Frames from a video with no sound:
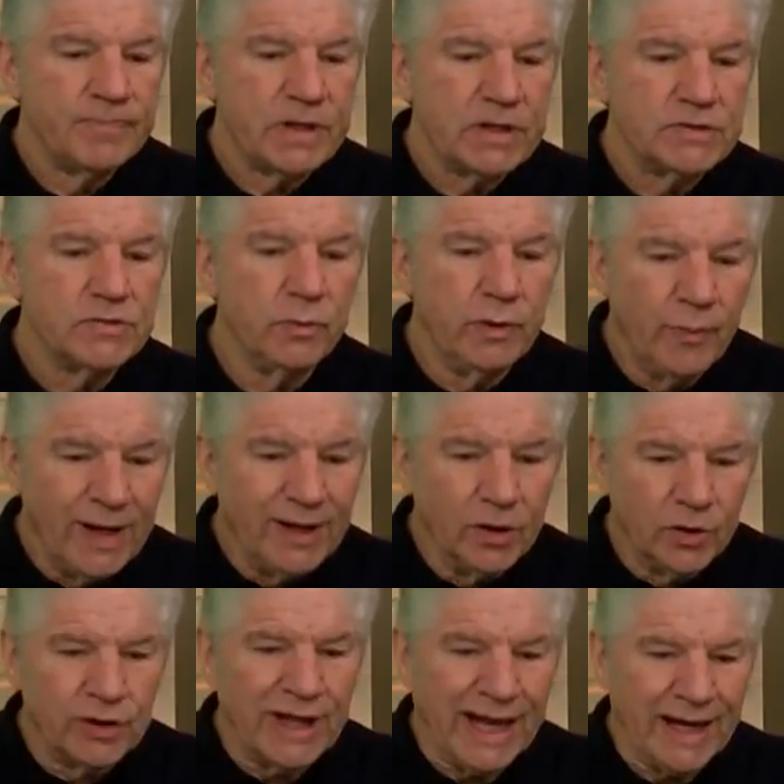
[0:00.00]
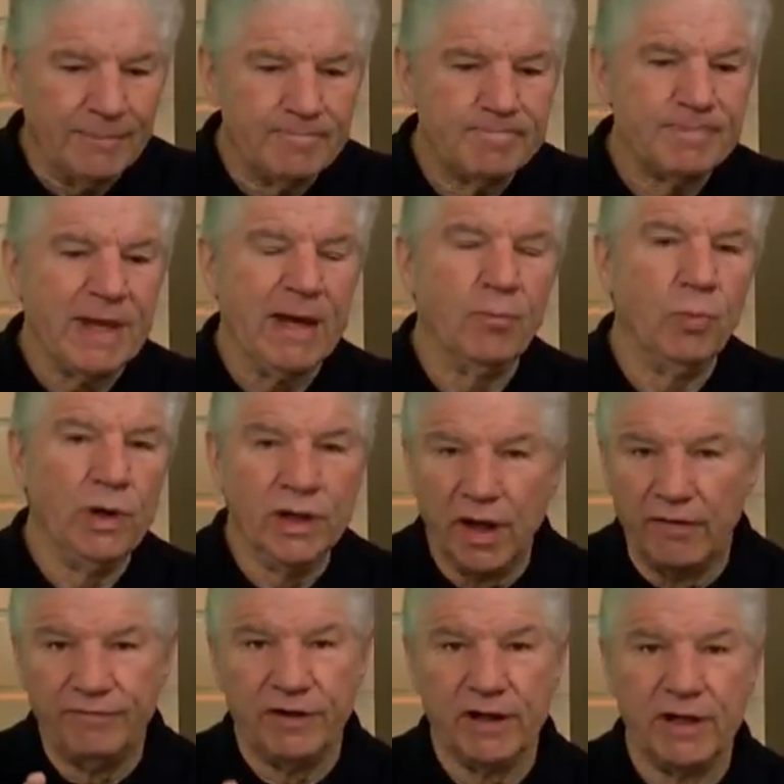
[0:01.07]
So we went and looked at it, and we
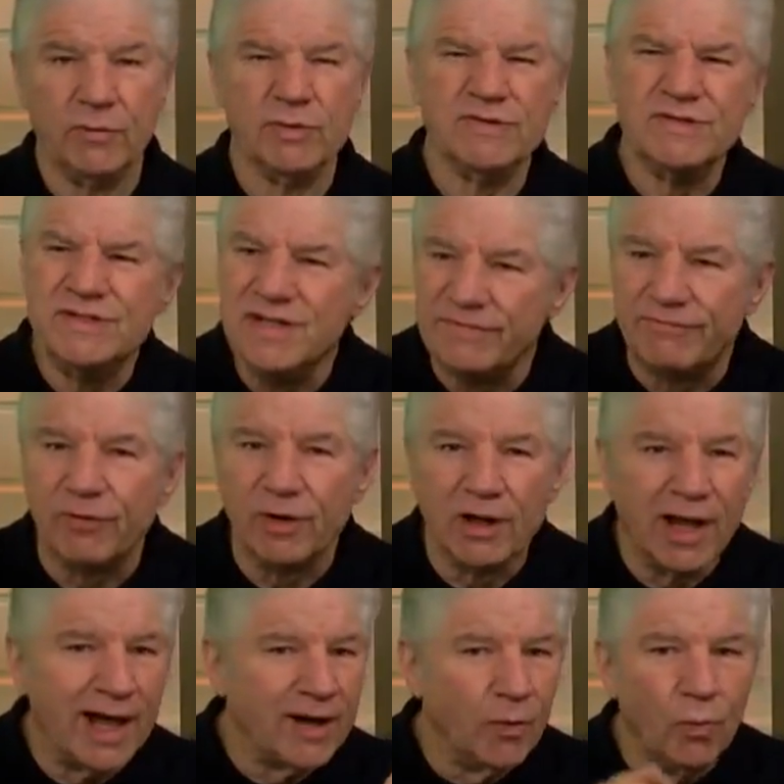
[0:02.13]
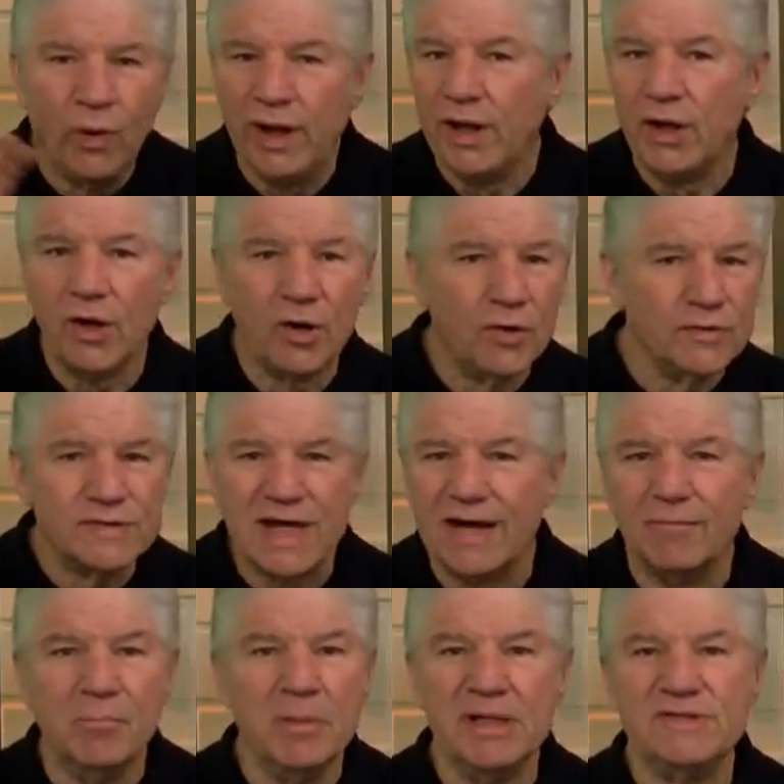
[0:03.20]
loved it. It was different. A lot of windows, kind
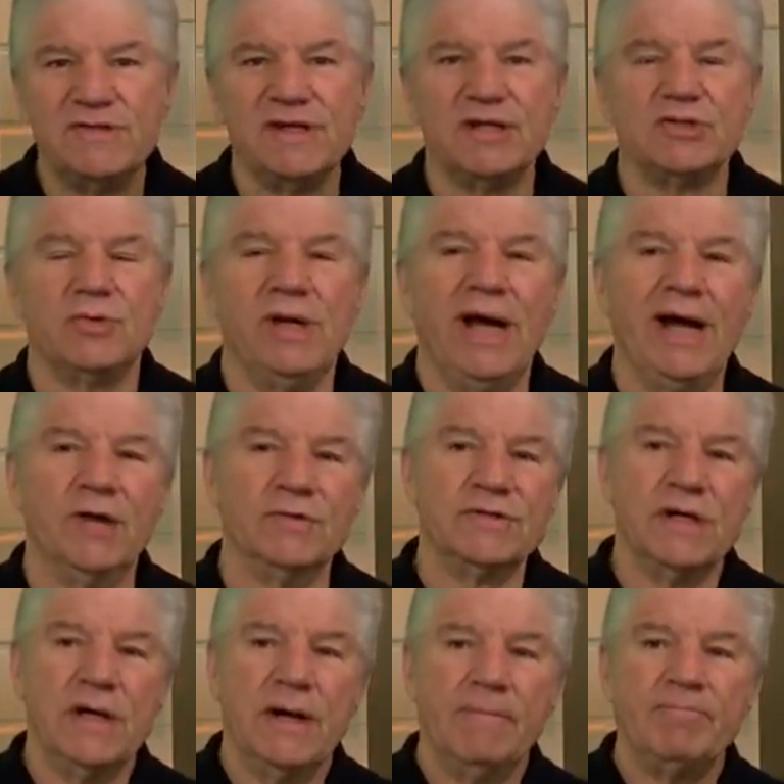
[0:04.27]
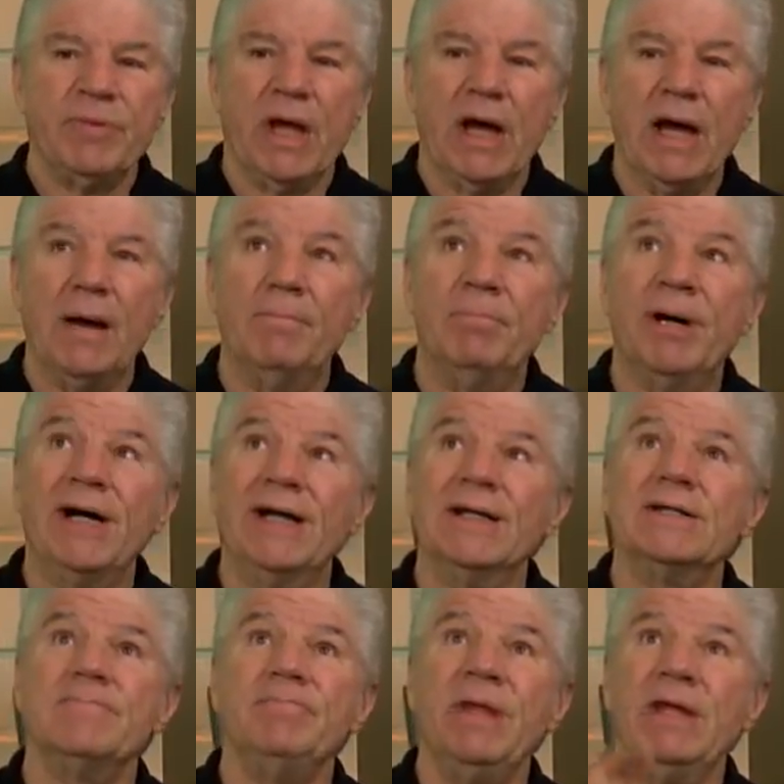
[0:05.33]
of mid-century house. Uh,
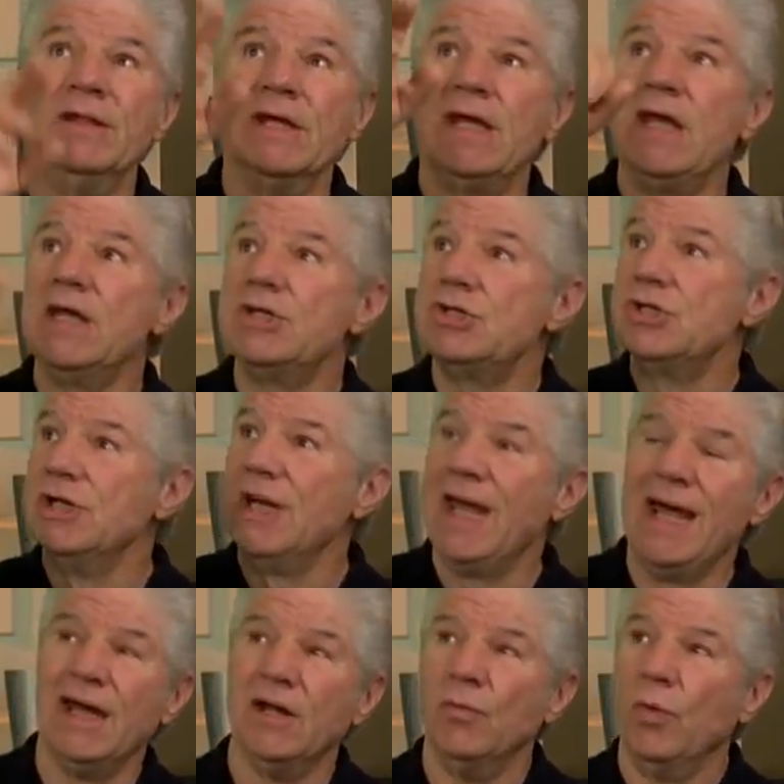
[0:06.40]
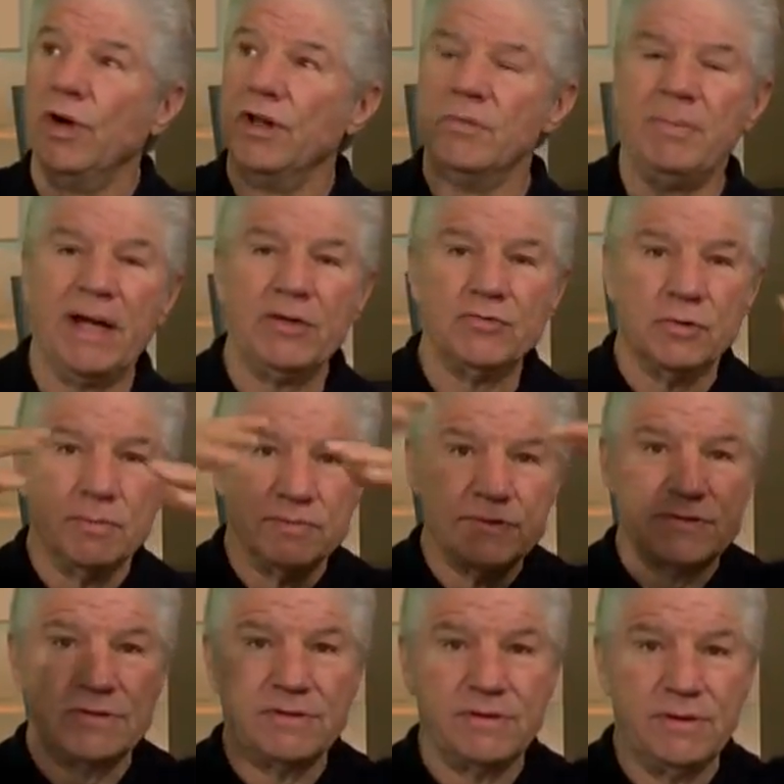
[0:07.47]
but in the kitchen and in one of the
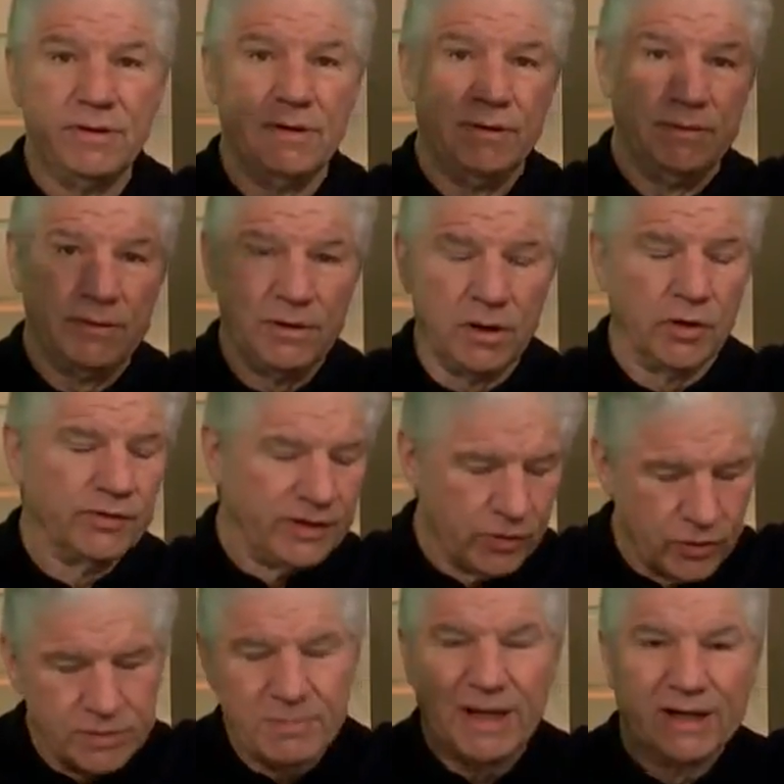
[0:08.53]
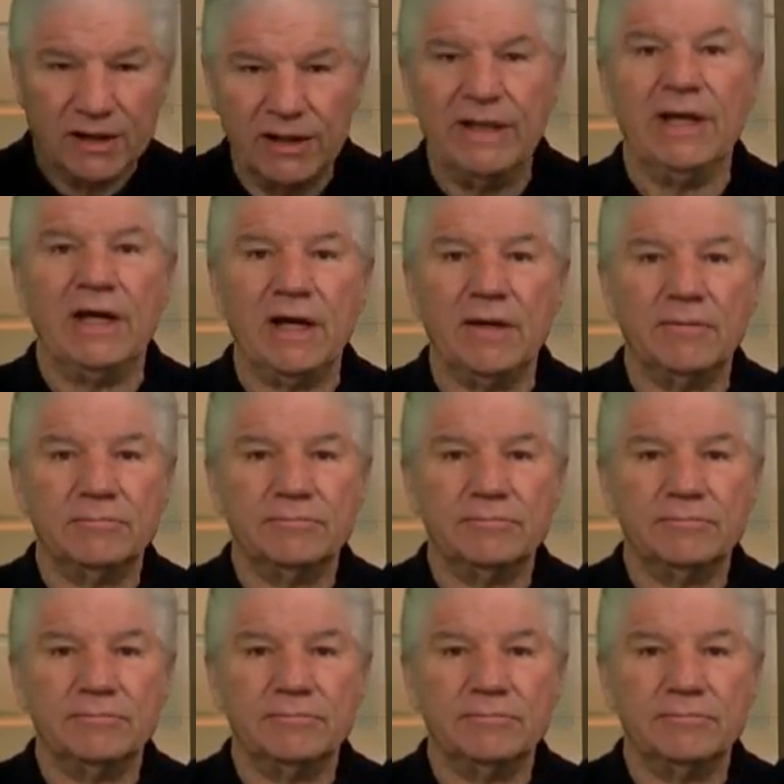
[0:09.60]
bedrooms, you know, there had been a leak.